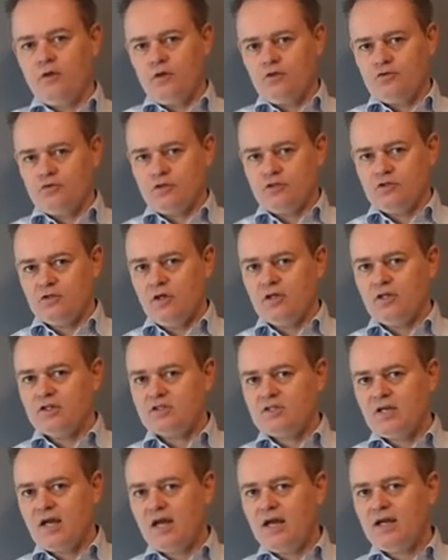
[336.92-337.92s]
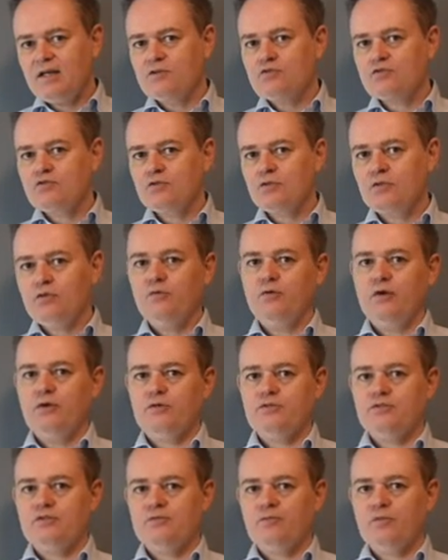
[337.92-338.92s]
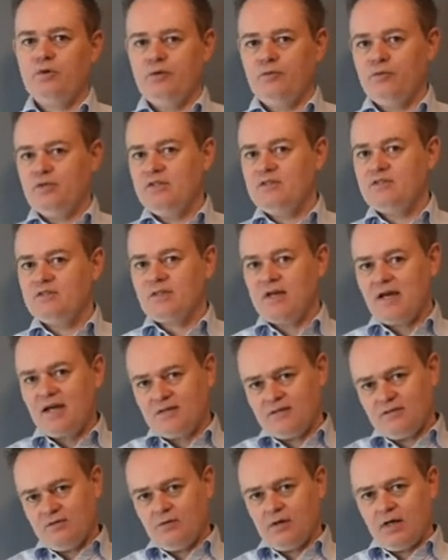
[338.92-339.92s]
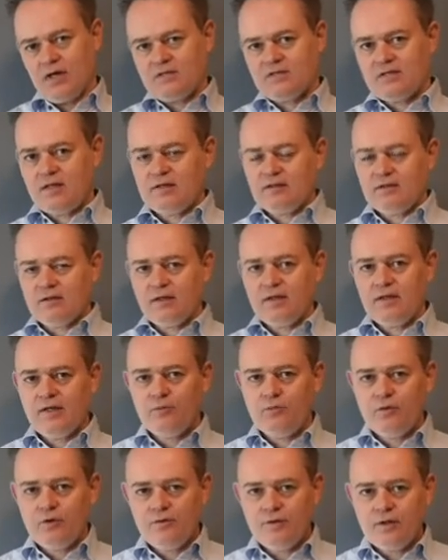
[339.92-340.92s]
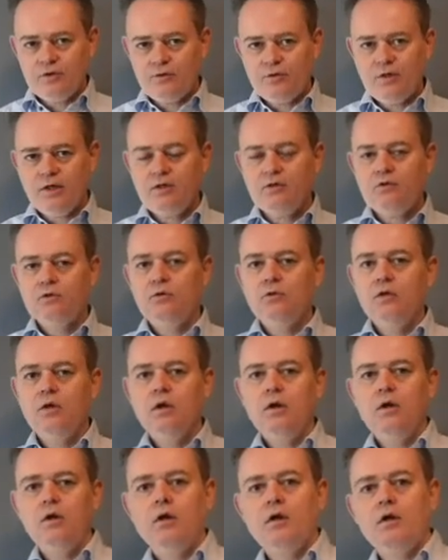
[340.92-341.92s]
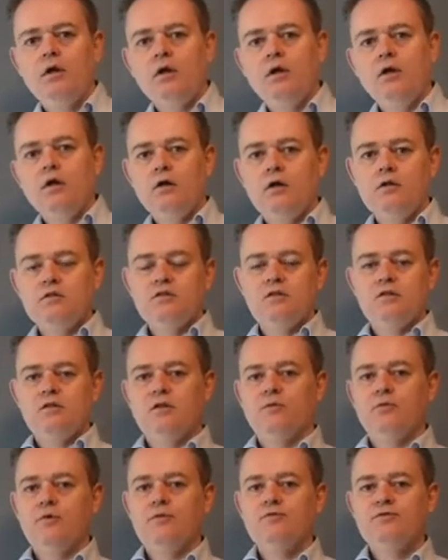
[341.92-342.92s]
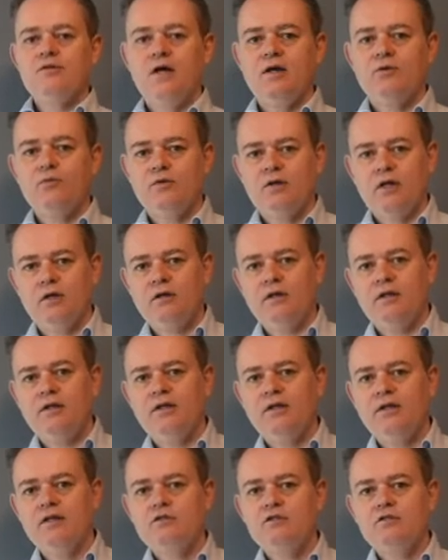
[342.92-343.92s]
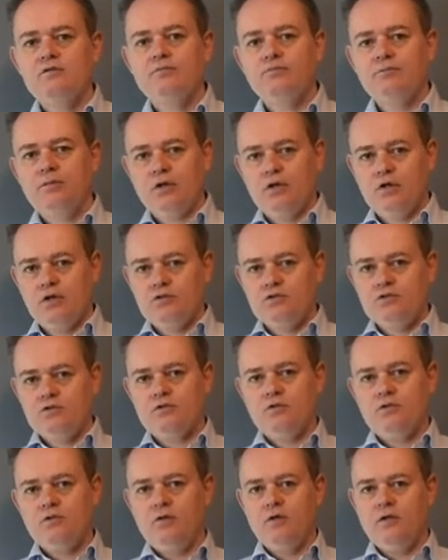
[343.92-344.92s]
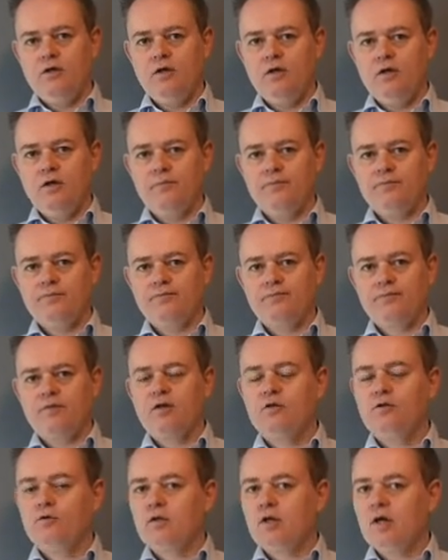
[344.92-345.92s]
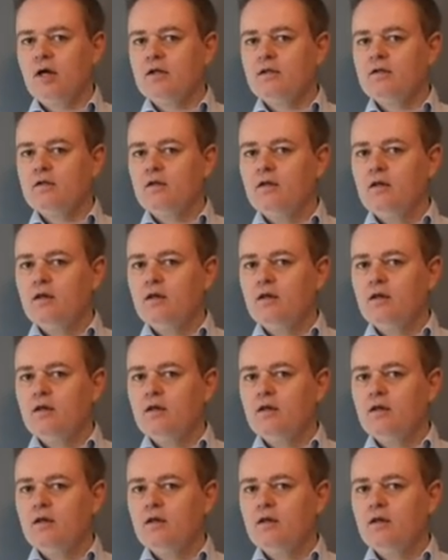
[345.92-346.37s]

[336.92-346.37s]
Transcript: So it's not entirely true when we start, or I start the claim with that you can do content on a website without analytics, because you can't.